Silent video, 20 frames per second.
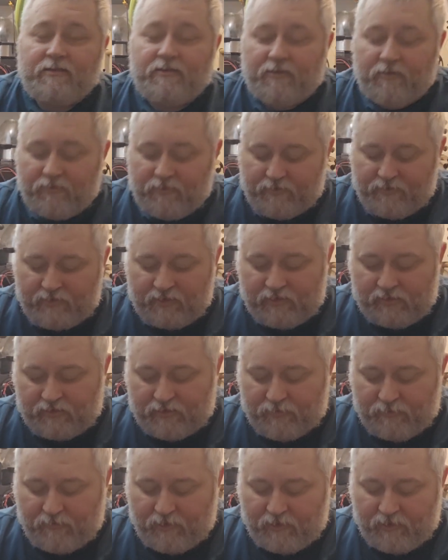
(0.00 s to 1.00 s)
Another thing
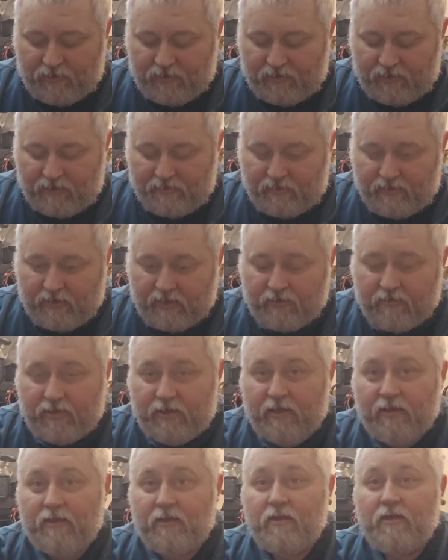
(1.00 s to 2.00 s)
as well they didn't tell
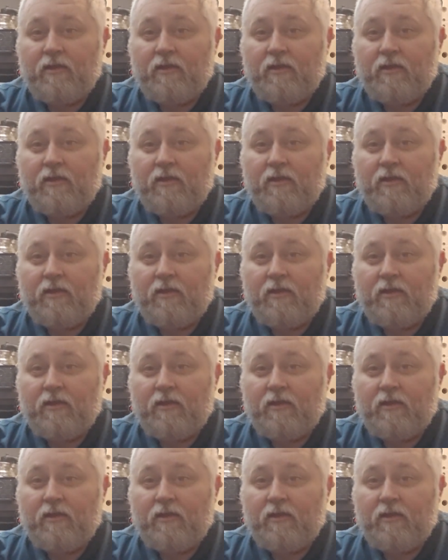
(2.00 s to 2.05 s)
you,